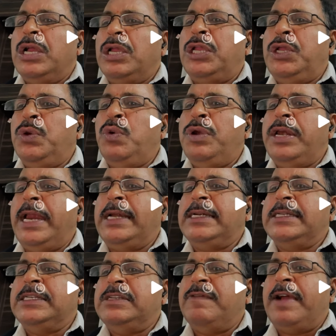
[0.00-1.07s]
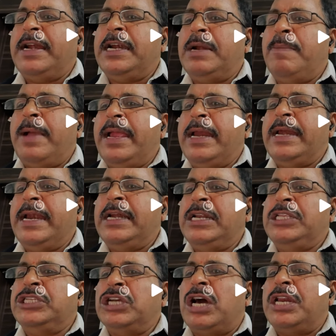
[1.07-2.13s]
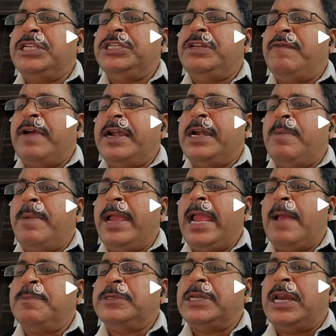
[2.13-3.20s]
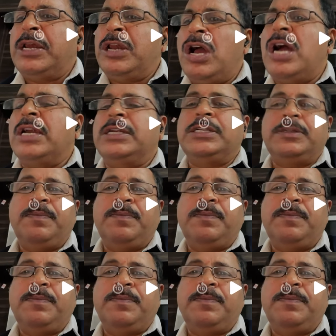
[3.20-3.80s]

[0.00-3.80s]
Q net divided by net charge divided by epsilon naught.